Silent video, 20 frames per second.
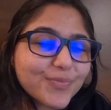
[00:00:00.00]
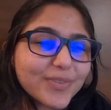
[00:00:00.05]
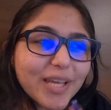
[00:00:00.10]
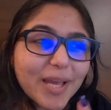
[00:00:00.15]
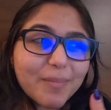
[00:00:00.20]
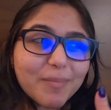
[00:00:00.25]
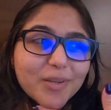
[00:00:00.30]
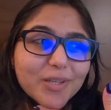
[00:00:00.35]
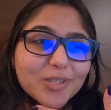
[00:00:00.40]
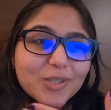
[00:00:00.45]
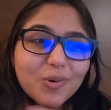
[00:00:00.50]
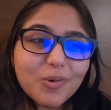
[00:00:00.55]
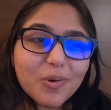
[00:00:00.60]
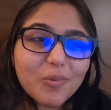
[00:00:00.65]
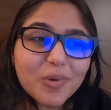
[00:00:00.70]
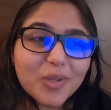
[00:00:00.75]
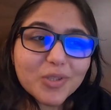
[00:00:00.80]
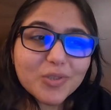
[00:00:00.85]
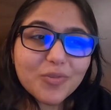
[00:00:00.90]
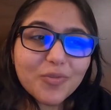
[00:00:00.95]
yeah, but it's
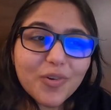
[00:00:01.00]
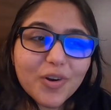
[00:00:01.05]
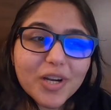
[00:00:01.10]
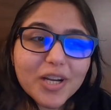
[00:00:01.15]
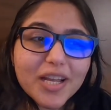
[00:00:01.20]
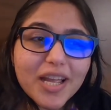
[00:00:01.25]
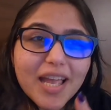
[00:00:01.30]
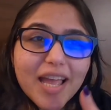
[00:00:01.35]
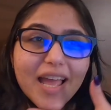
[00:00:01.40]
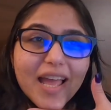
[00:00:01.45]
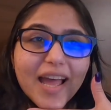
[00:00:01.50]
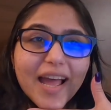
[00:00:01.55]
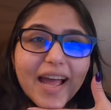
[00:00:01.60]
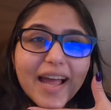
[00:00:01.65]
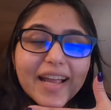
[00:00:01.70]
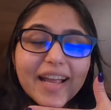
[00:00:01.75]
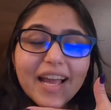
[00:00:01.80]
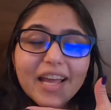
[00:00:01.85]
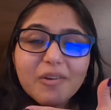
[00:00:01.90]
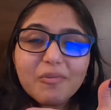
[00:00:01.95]
going well so far.
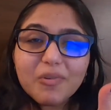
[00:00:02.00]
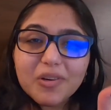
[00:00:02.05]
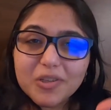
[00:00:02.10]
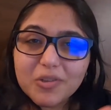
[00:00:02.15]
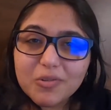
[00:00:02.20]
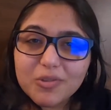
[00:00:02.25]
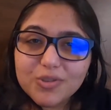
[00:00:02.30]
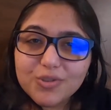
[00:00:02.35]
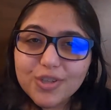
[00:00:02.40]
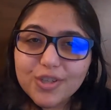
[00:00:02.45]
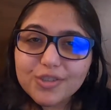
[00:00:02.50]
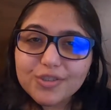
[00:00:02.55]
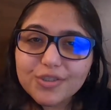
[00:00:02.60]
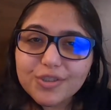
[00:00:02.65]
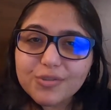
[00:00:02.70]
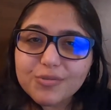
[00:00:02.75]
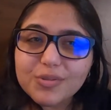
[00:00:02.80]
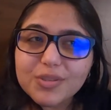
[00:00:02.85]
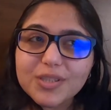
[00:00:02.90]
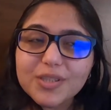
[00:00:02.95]
I kind of want to go to Trader
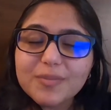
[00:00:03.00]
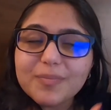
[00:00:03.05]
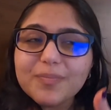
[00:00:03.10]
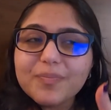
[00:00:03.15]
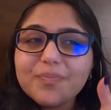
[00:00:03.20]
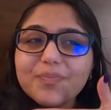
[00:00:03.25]
Joe's,